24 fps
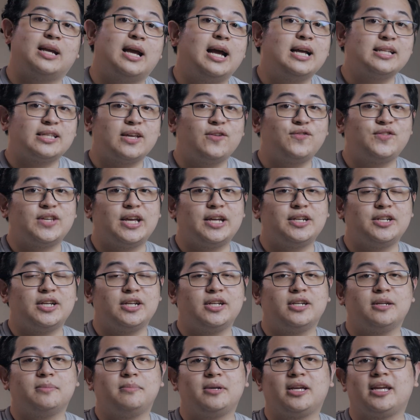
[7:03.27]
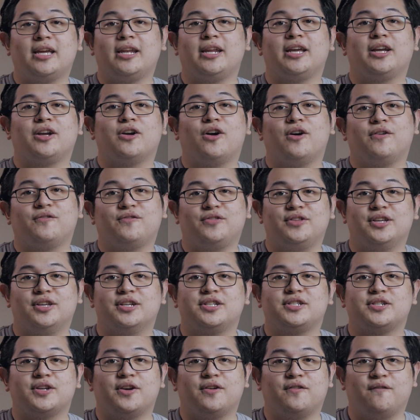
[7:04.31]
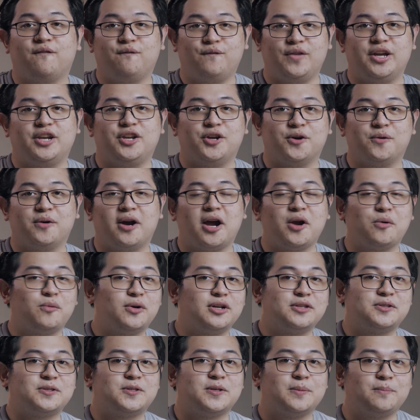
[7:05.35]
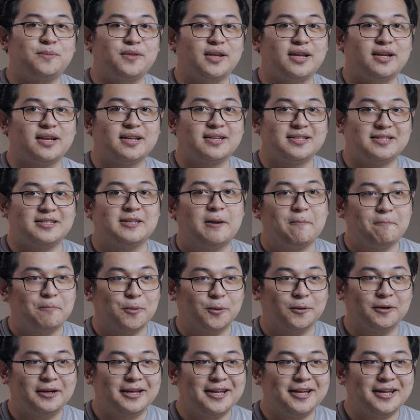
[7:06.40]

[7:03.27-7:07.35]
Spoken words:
As I've said in the beginning of this video, I want something simple.